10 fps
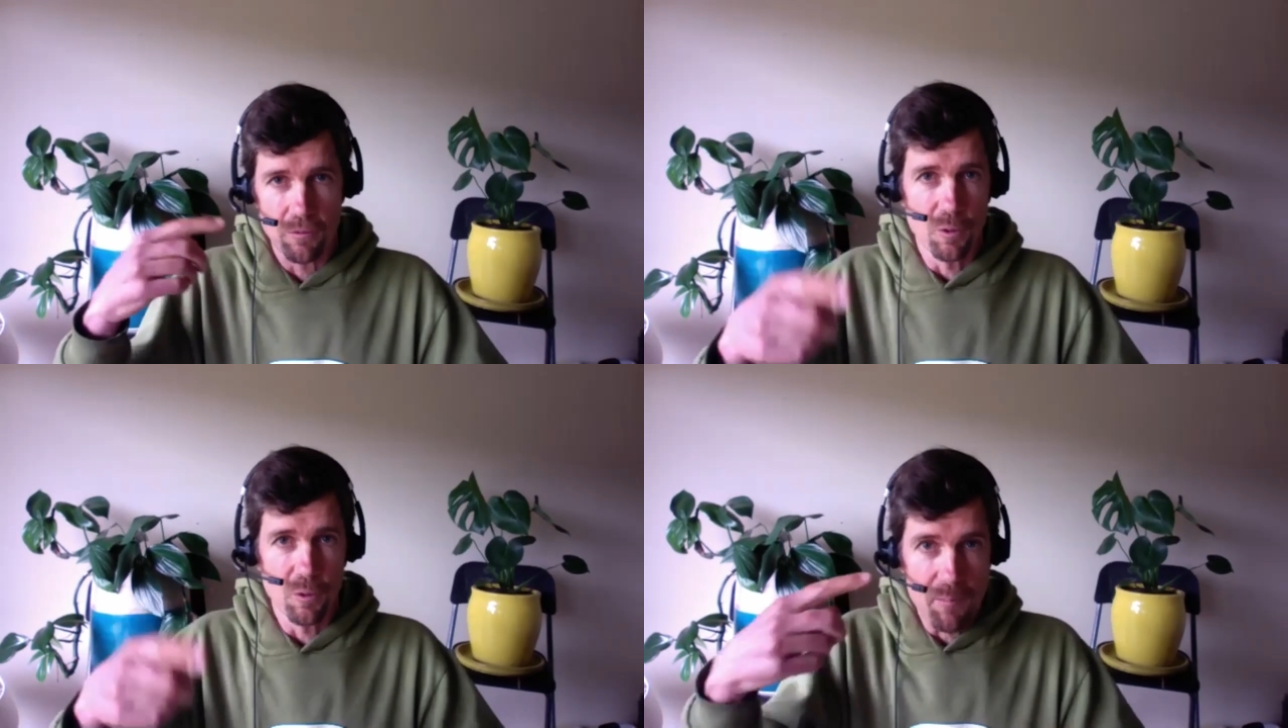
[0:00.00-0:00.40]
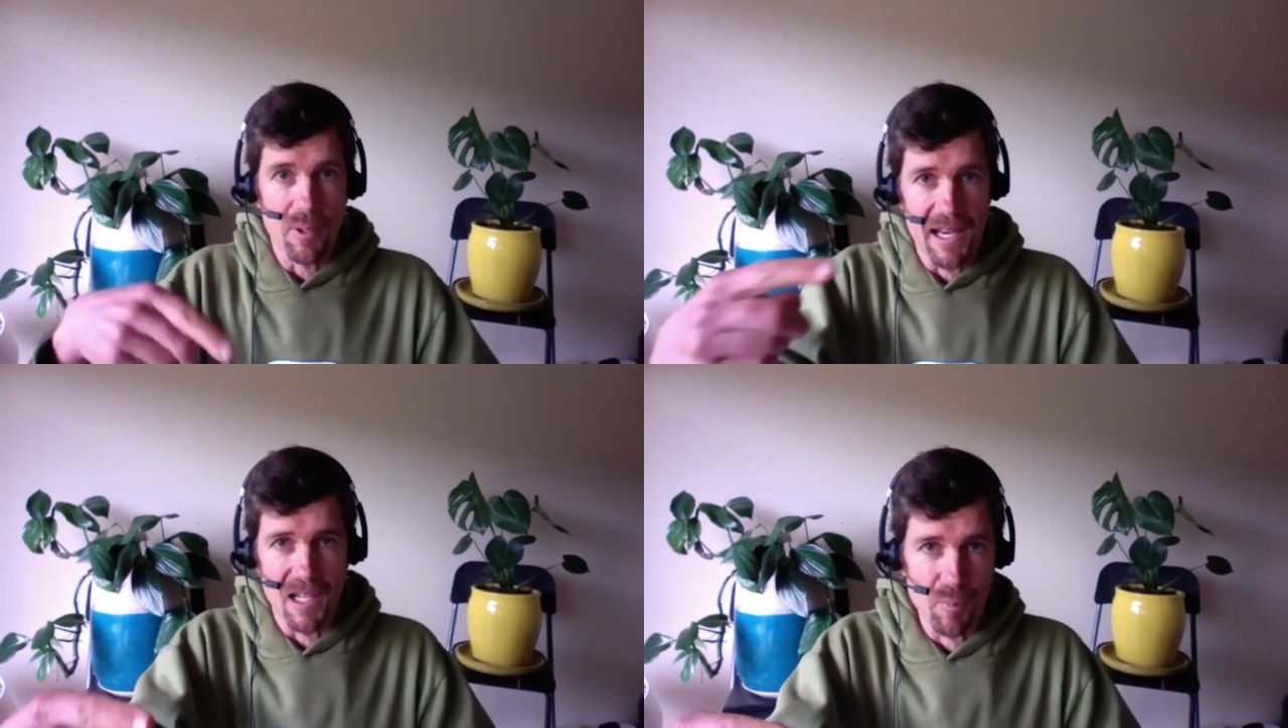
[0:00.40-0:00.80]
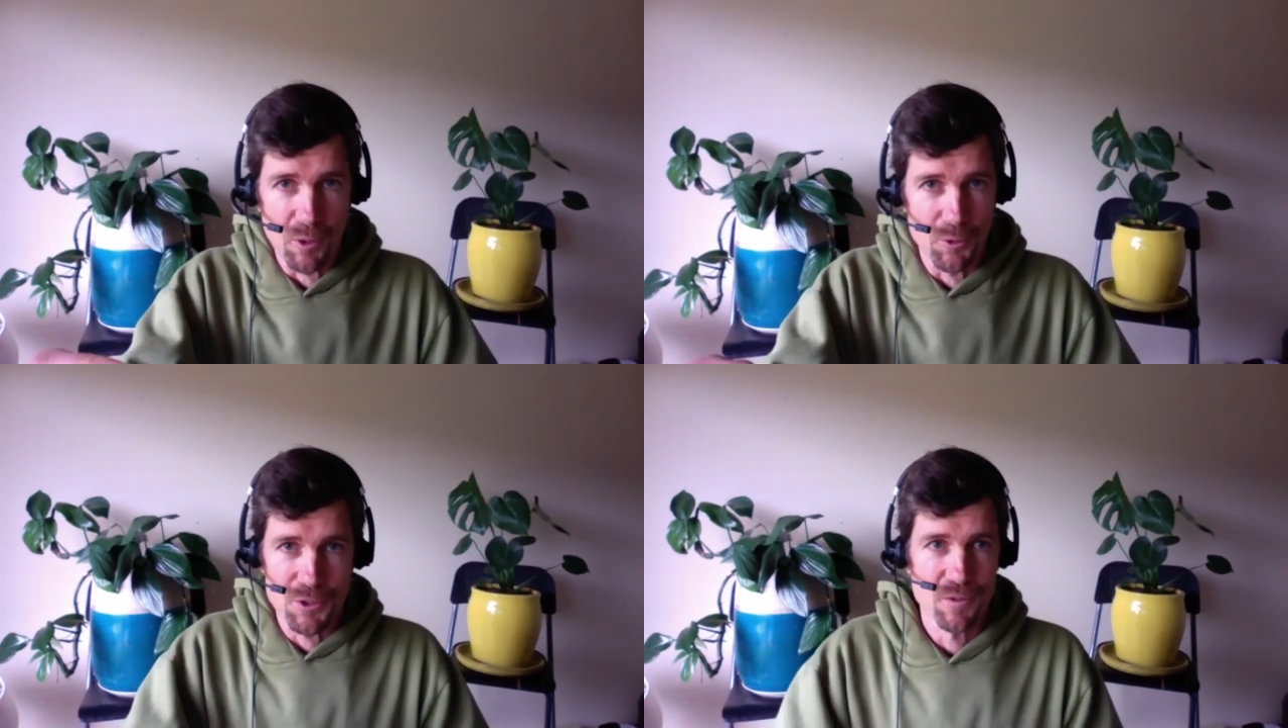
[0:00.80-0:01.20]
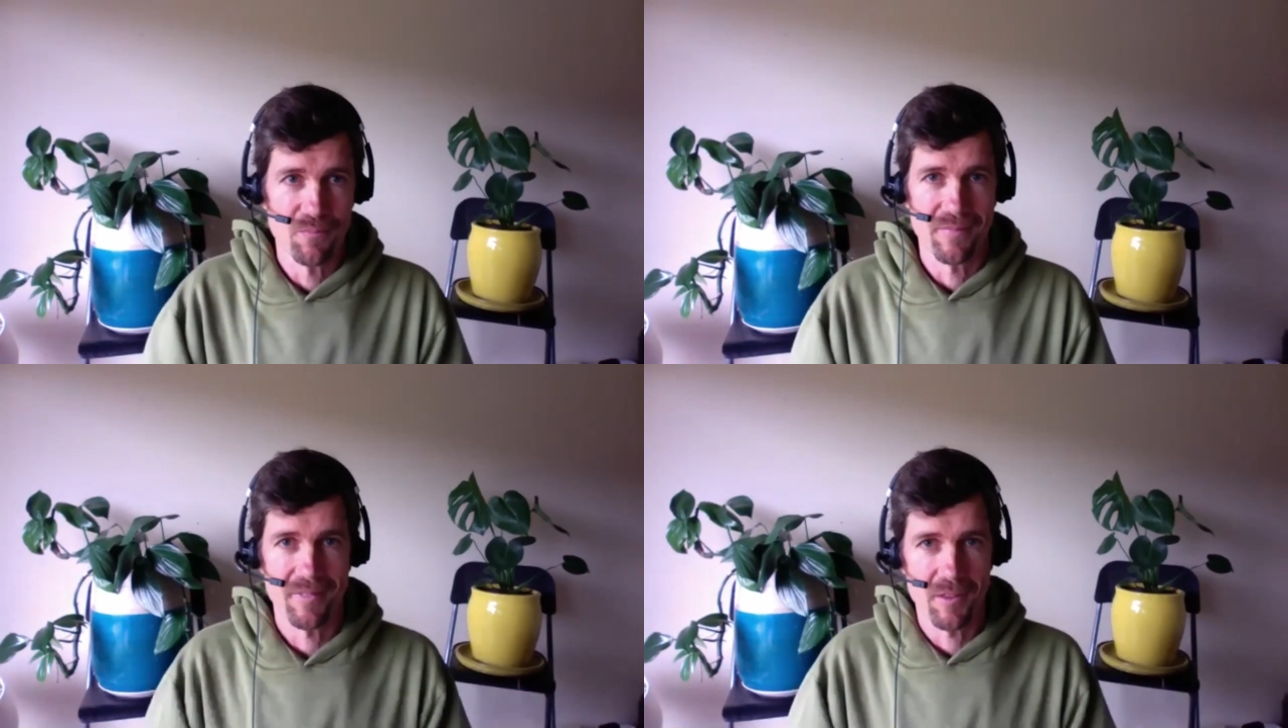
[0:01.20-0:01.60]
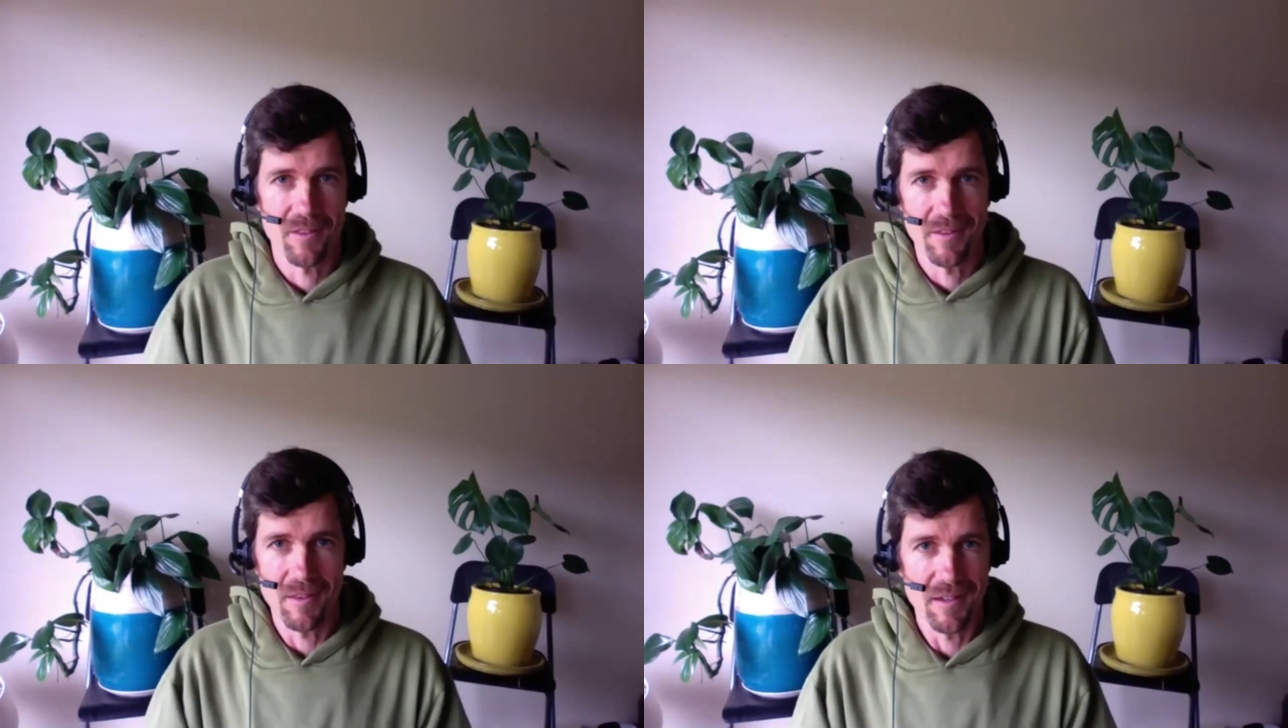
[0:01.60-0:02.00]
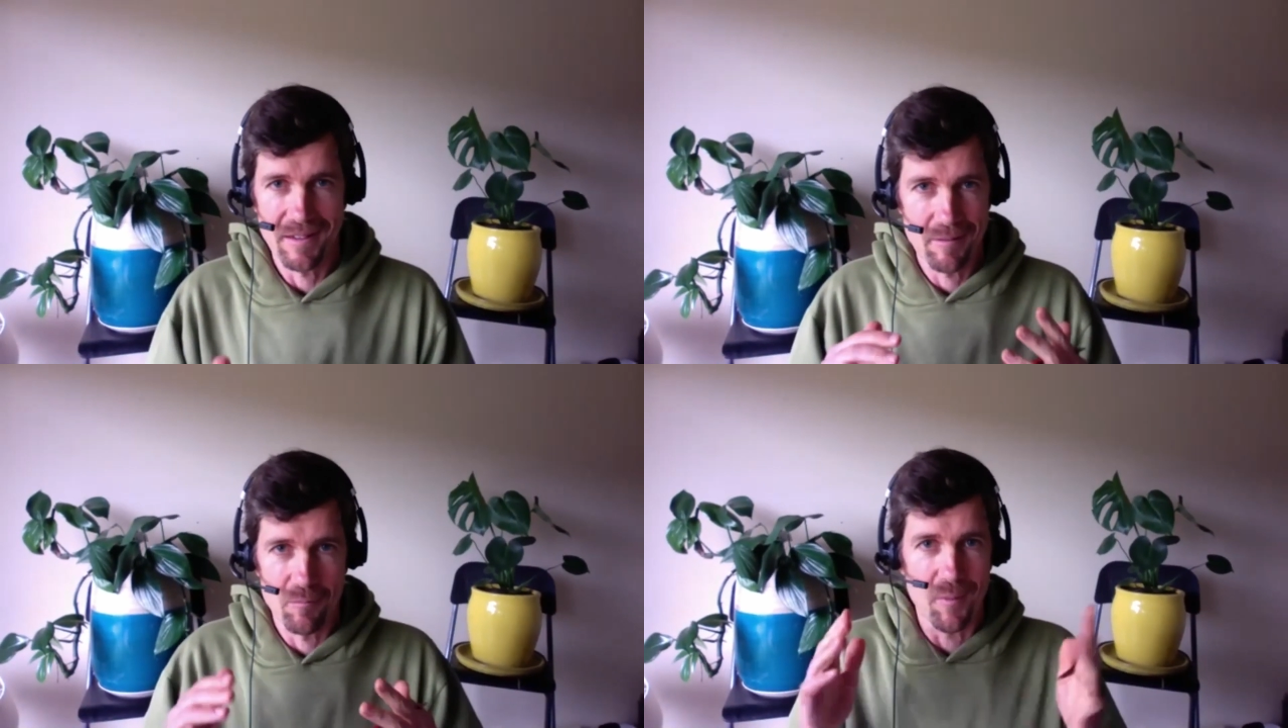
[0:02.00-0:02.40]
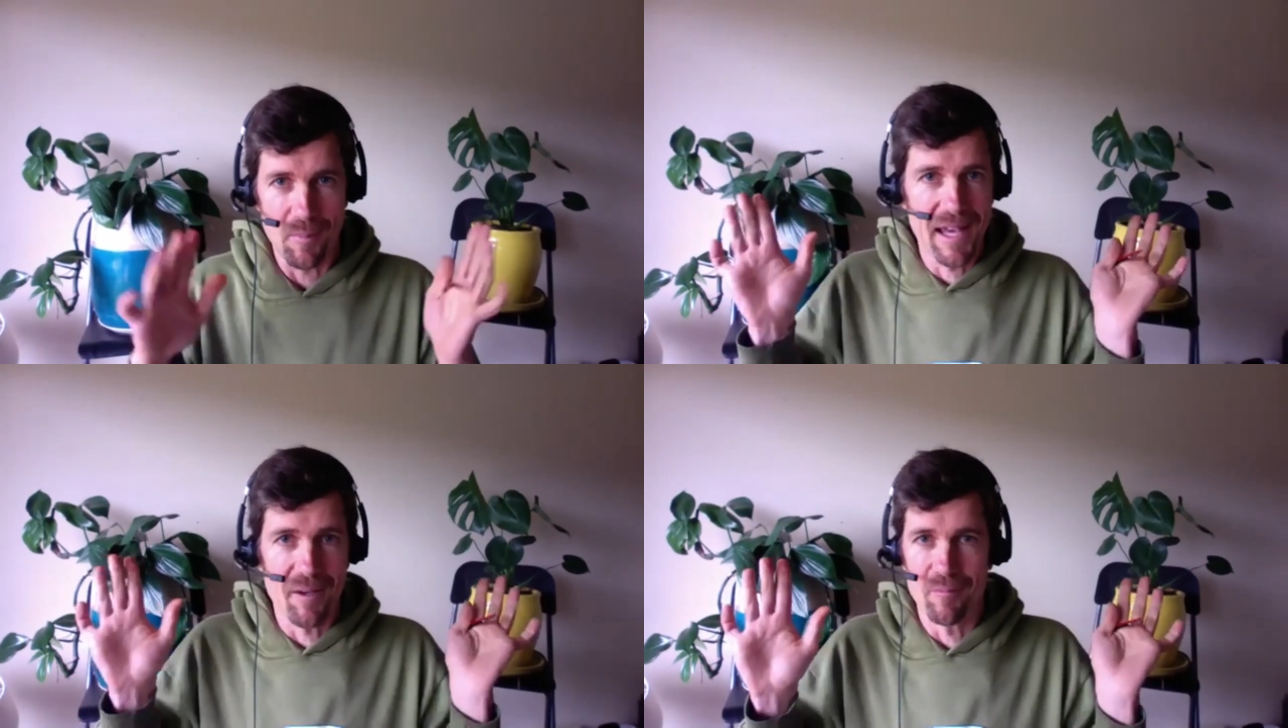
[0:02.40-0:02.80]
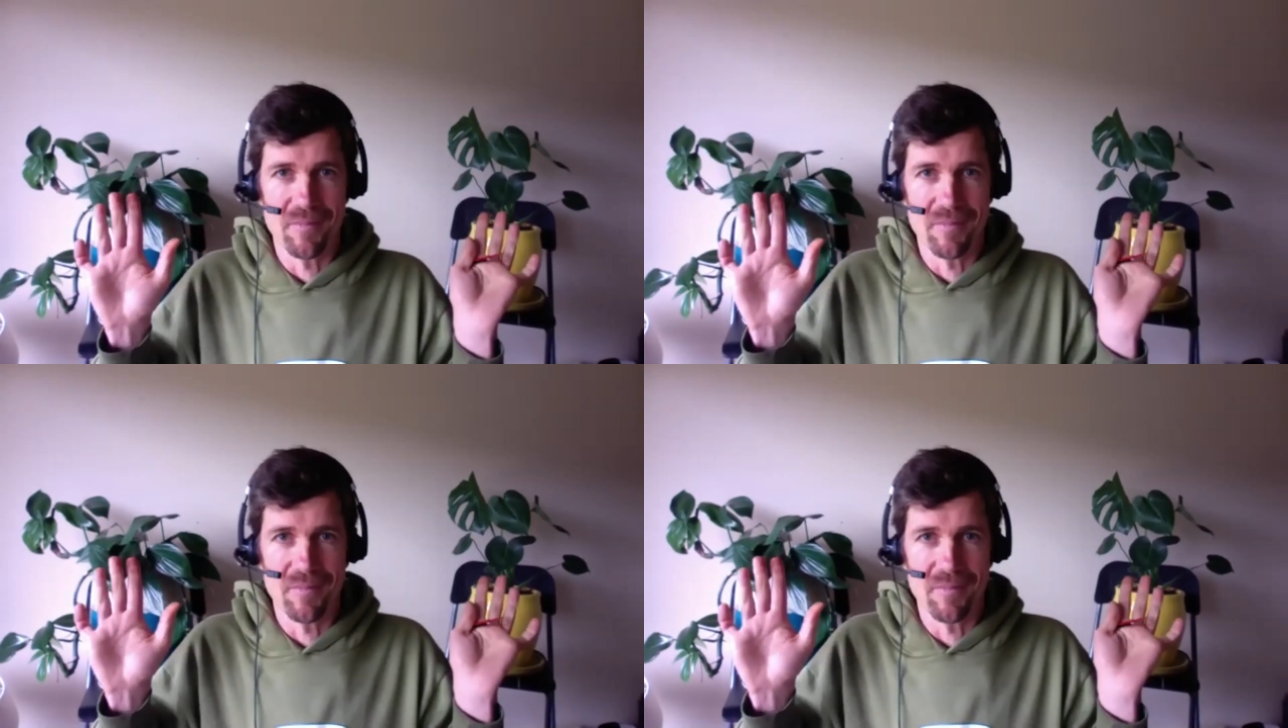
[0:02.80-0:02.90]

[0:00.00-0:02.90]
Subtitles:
keep planning because the plan,